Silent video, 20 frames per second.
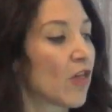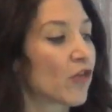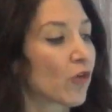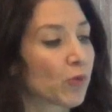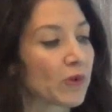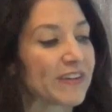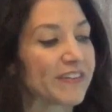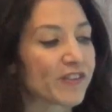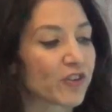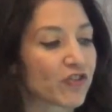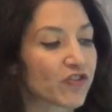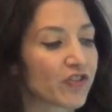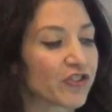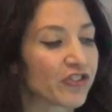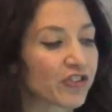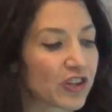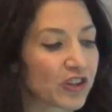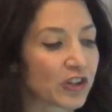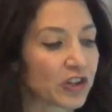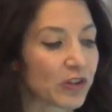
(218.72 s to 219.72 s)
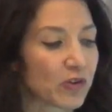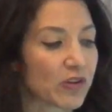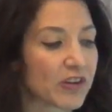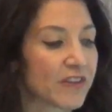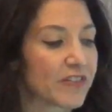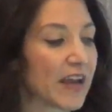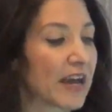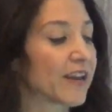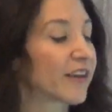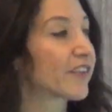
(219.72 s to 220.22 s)
The researchers
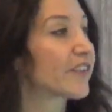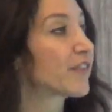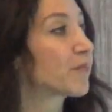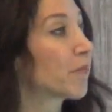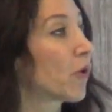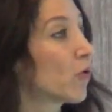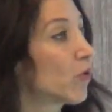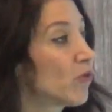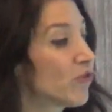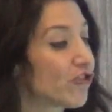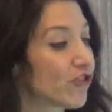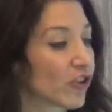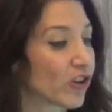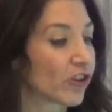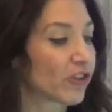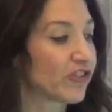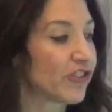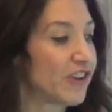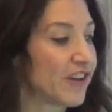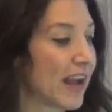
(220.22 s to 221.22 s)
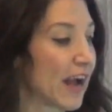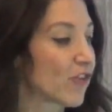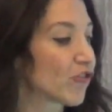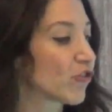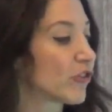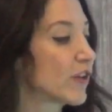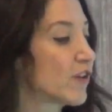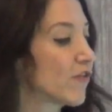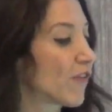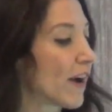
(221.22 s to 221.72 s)
concluded that exposure to
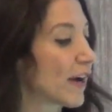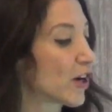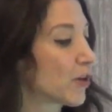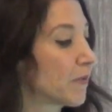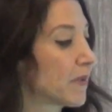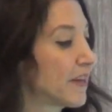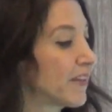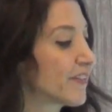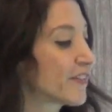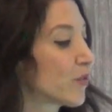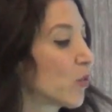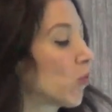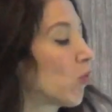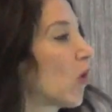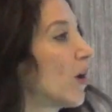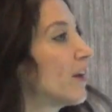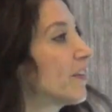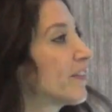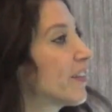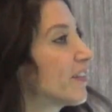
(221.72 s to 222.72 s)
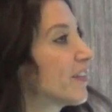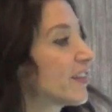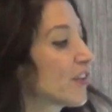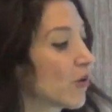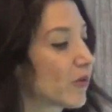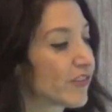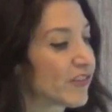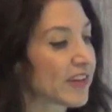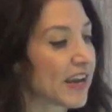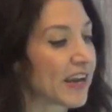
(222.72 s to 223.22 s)
natural environments was
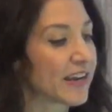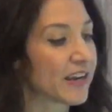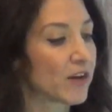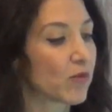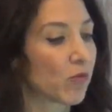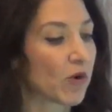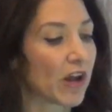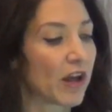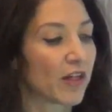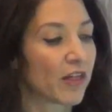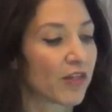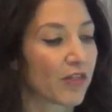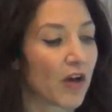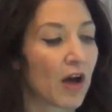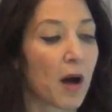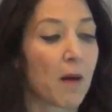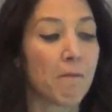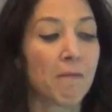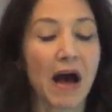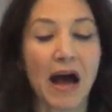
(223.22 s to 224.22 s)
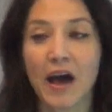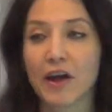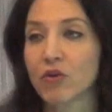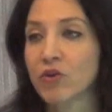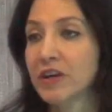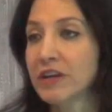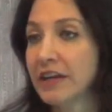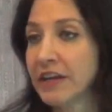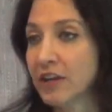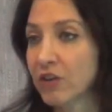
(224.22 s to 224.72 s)
associated with a
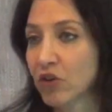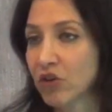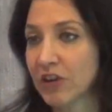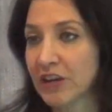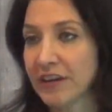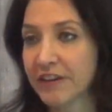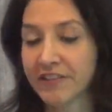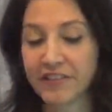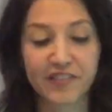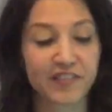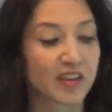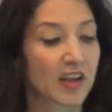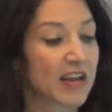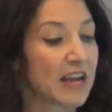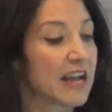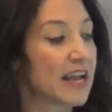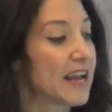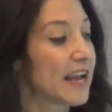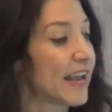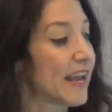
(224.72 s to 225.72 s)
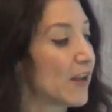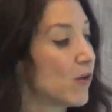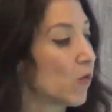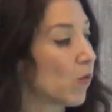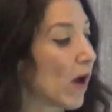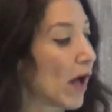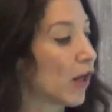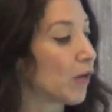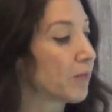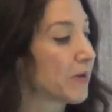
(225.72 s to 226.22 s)
moderate increase
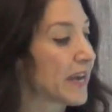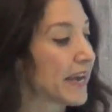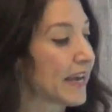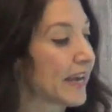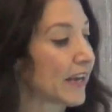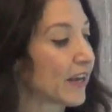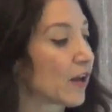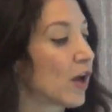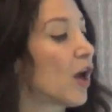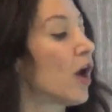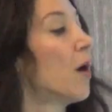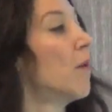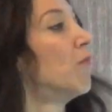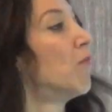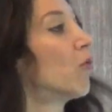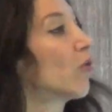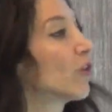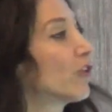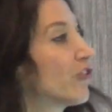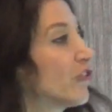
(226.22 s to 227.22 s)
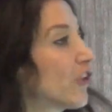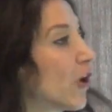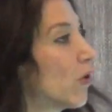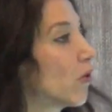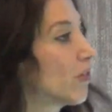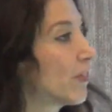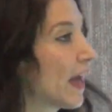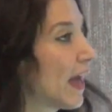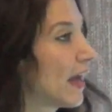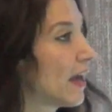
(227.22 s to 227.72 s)
in well-being, more
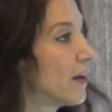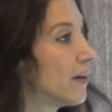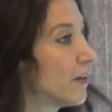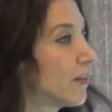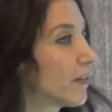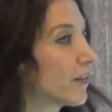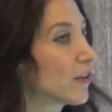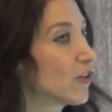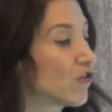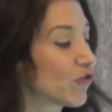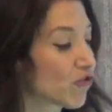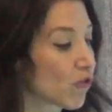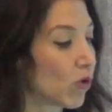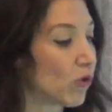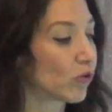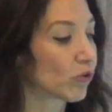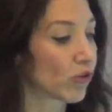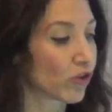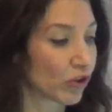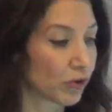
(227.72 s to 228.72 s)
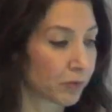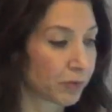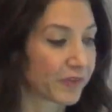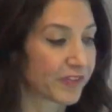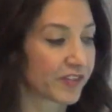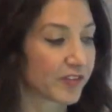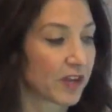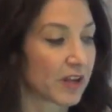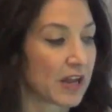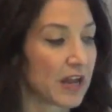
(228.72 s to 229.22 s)
so than the control
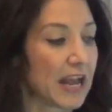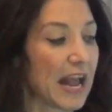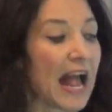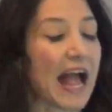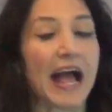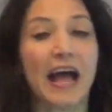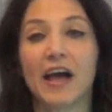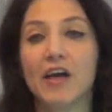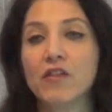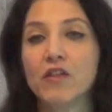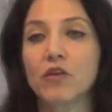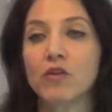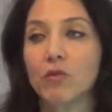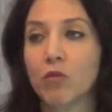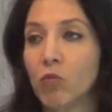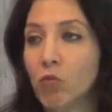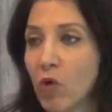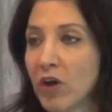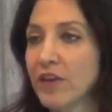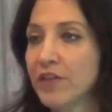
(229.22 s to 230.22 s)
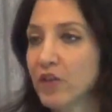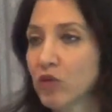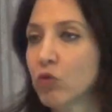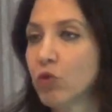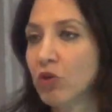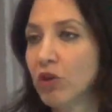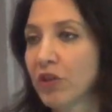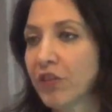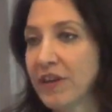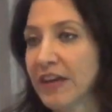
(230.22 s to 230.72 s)
groups. And one of the
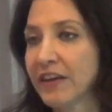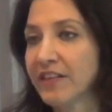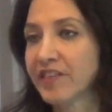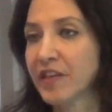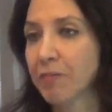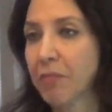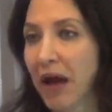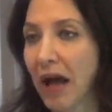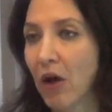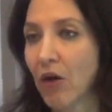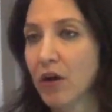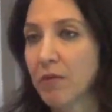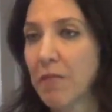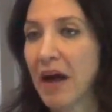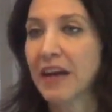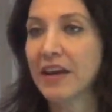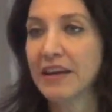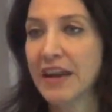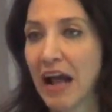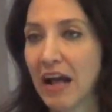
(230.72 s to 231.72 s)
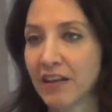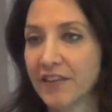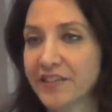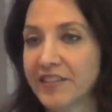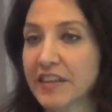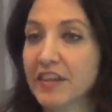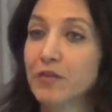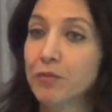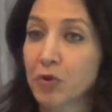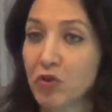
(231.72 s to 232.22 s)
cool things about
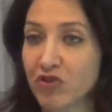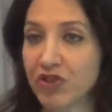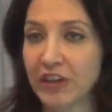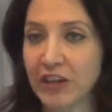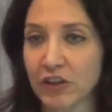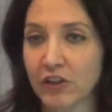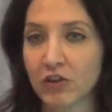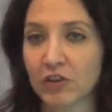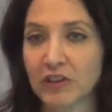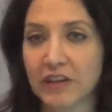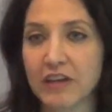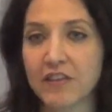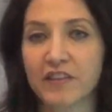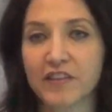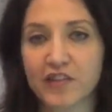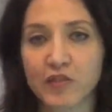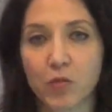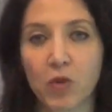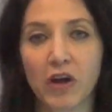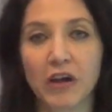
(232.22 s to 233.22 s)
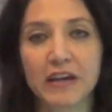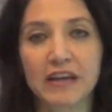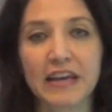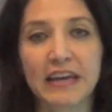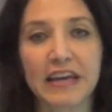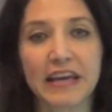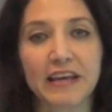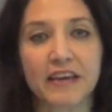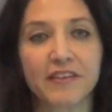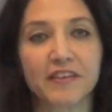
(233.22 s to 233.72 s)
meta-analyses, particularly this
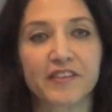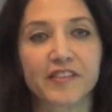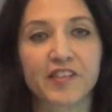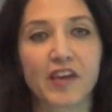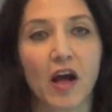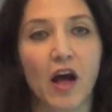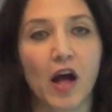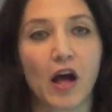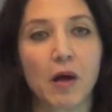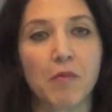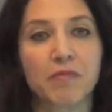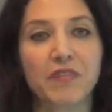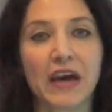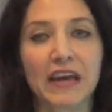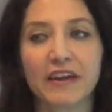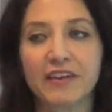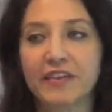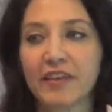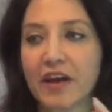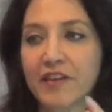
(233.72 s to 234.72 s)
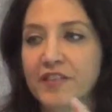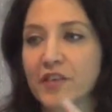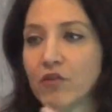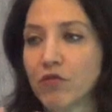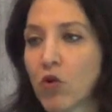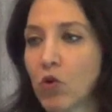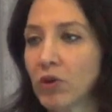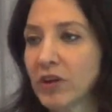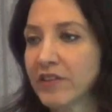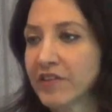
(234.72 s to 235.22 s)
one, is that it
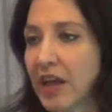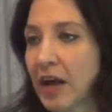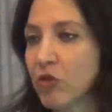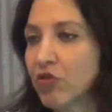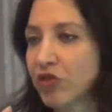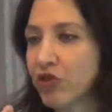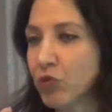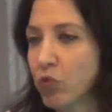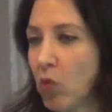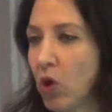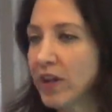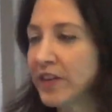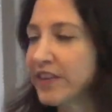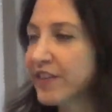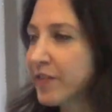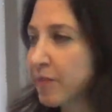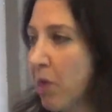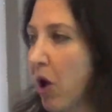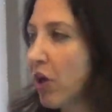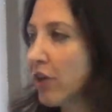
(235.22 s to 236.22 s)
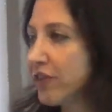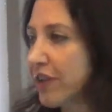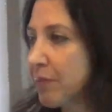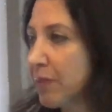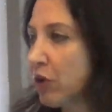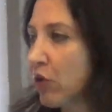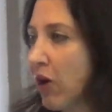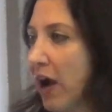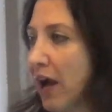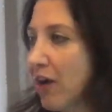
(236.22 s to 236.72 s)
doesn't focus on just one small
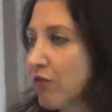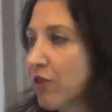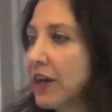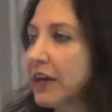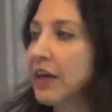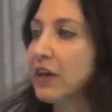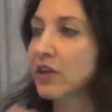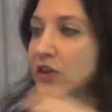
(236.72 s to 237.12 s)
demographic.